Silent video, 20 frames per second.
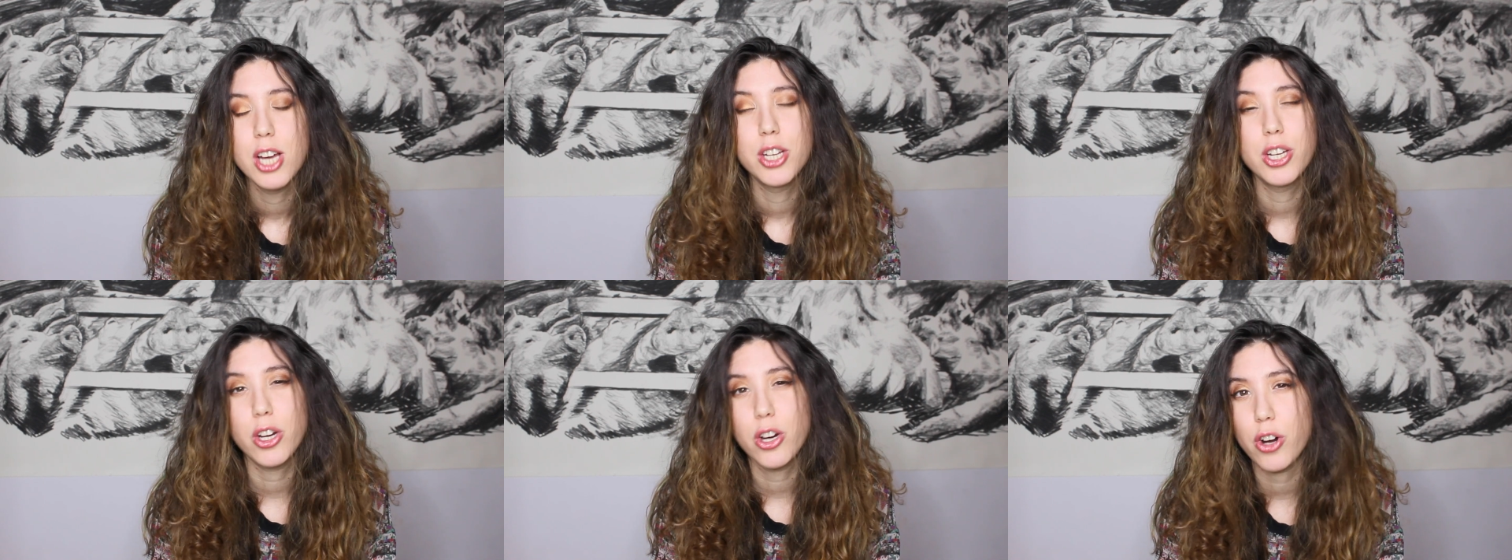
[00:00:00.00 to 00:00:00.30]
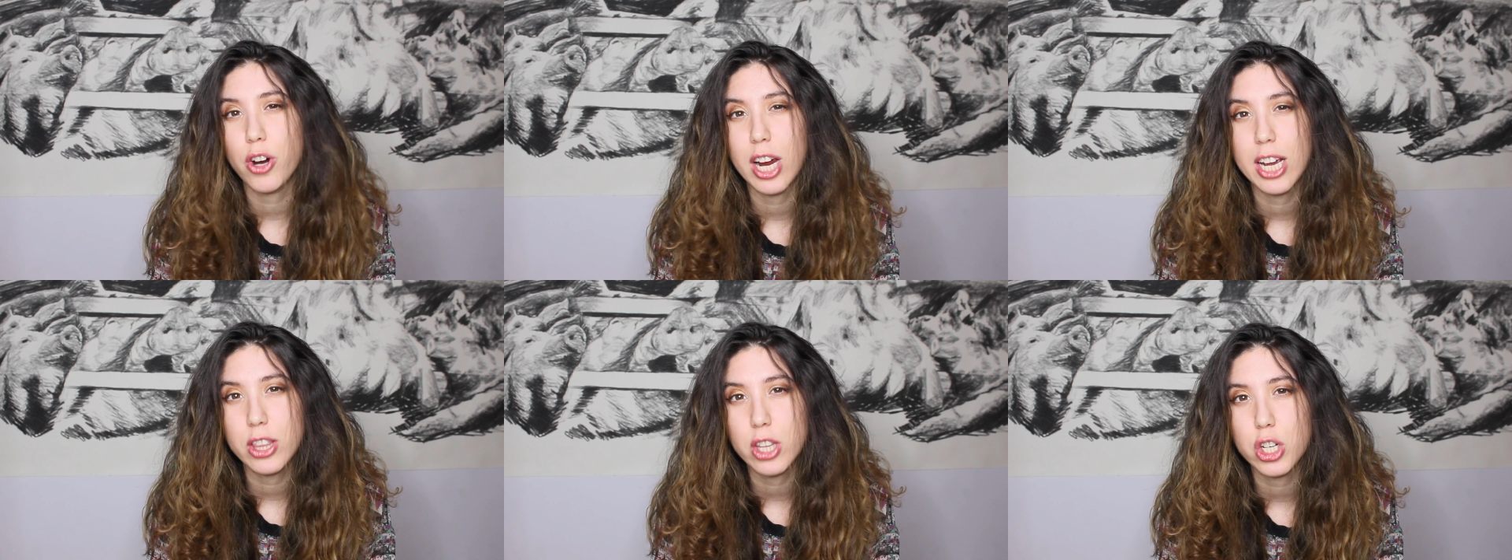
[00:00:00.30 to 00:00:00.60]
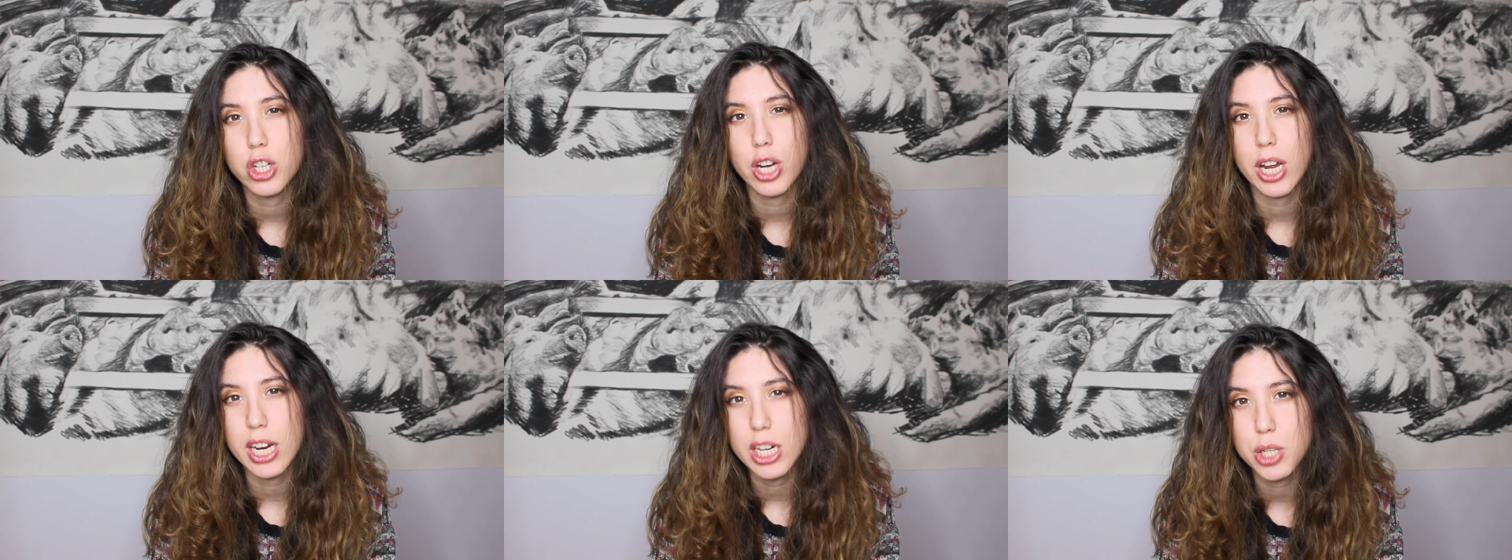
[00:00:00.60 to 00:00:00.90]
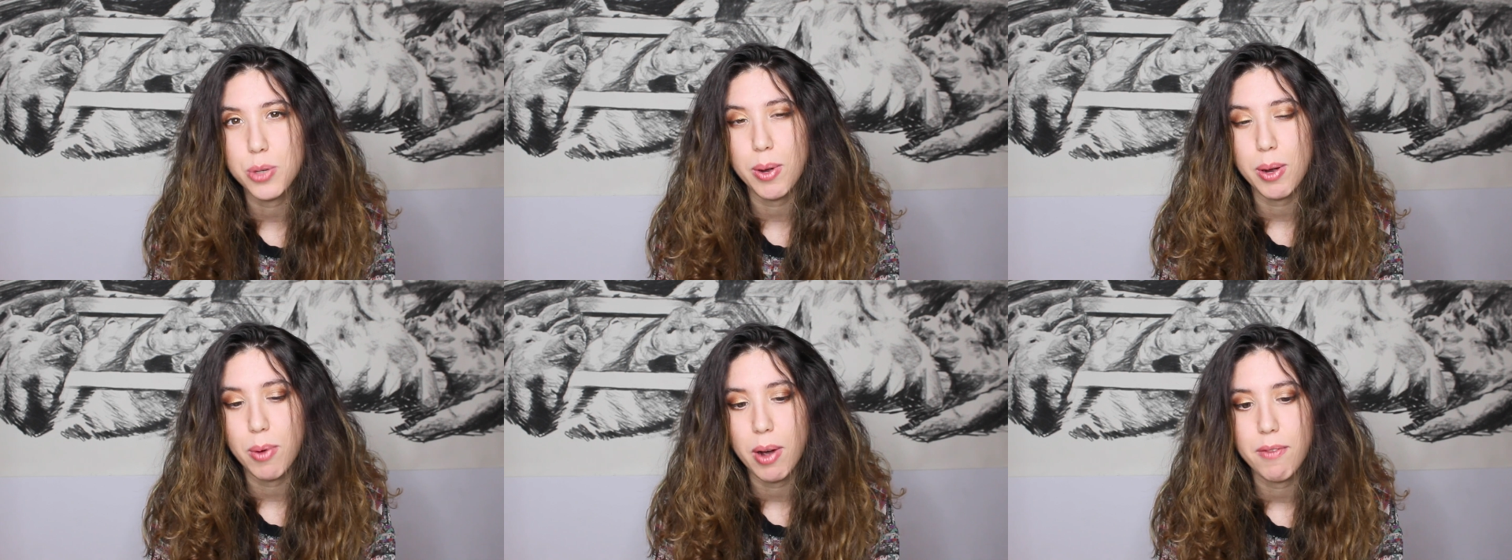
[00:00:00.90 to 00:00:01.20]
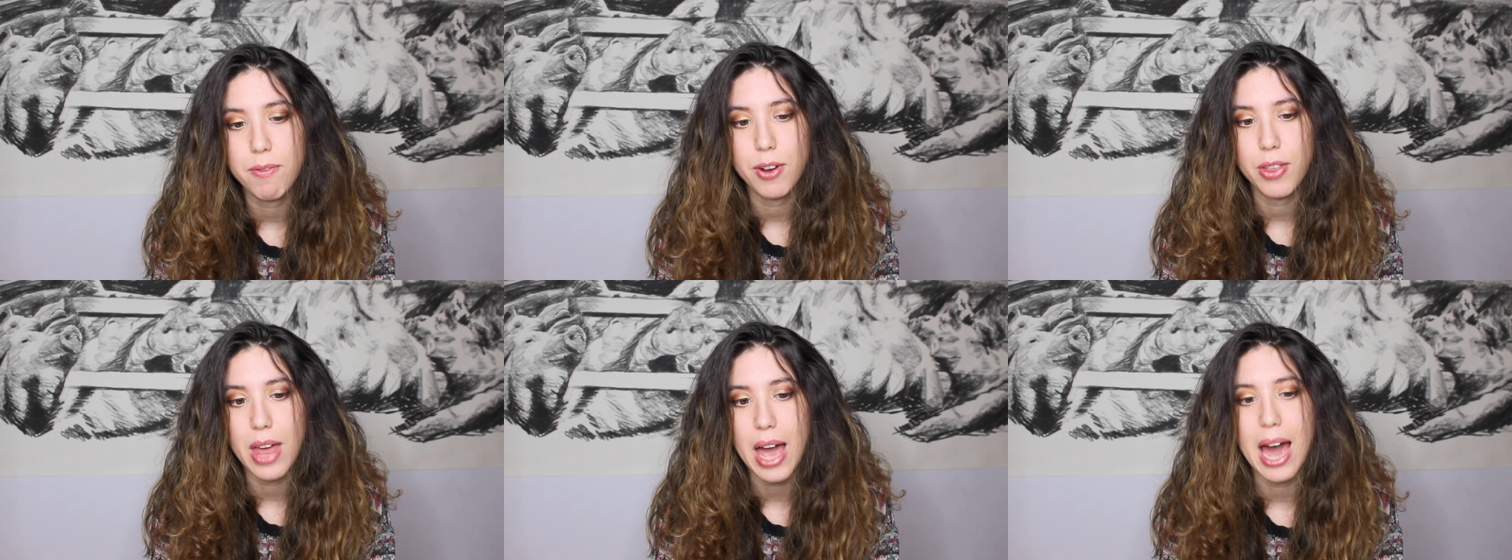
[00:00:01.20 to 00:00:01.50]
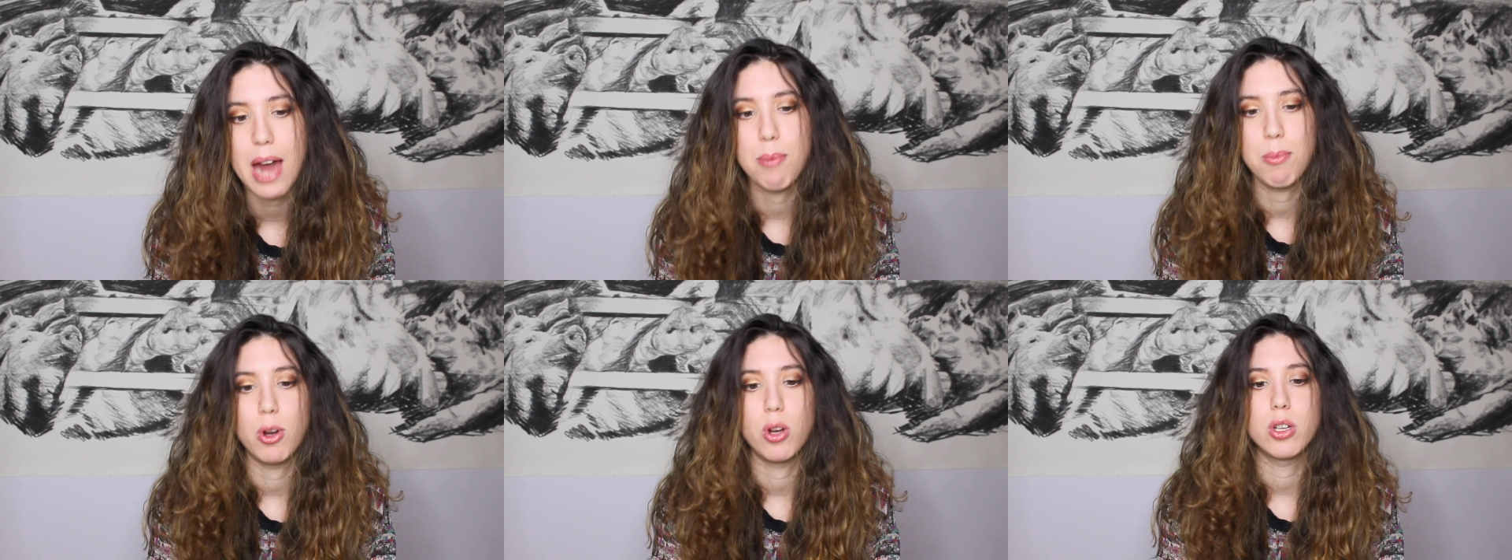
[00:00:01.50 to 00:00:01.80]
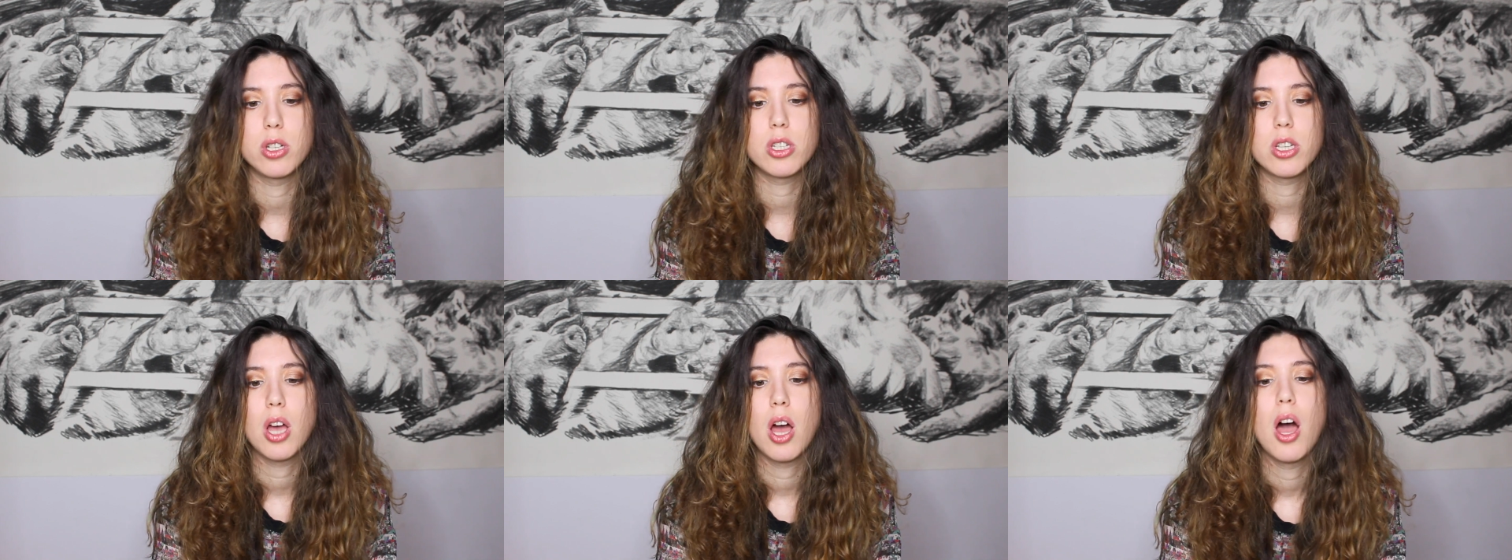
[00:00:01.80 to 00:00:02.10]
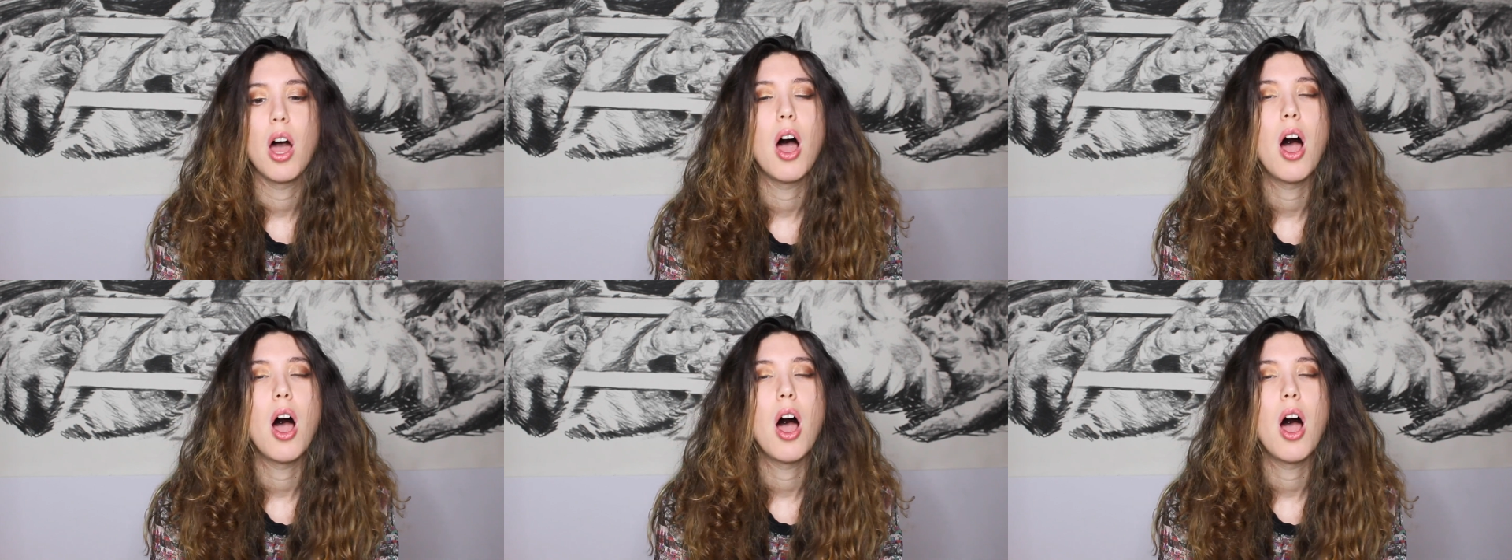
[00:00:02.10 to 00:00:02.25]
to create the change we want for the animals.